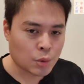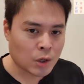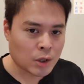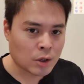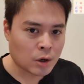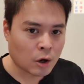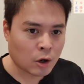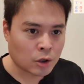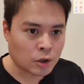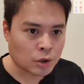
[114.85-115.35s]

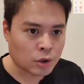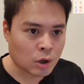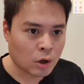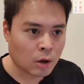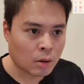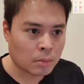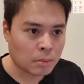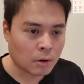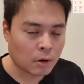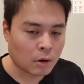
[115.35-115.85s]
one on
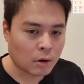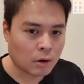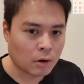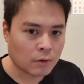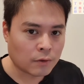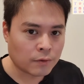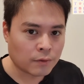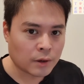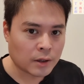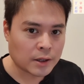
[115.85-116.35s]
top
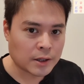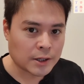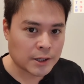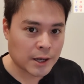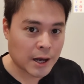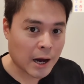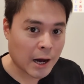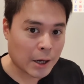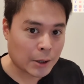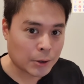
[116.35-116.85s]
of
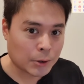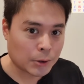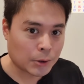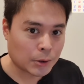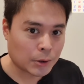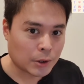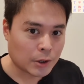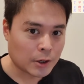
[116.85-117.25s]
the other.